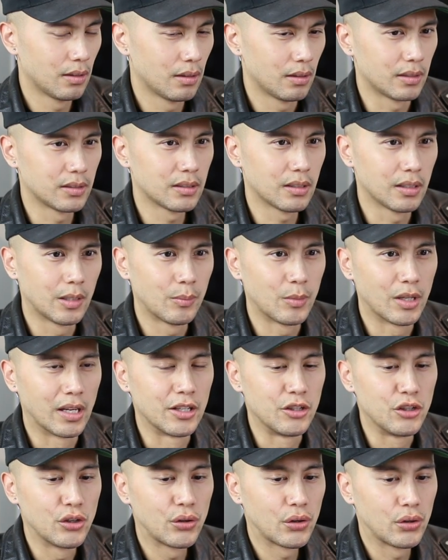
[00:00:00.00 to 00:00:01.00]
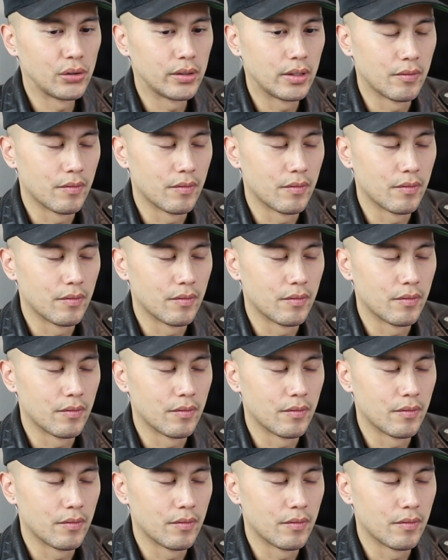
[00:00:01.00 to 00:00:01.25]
There's a limit and you can only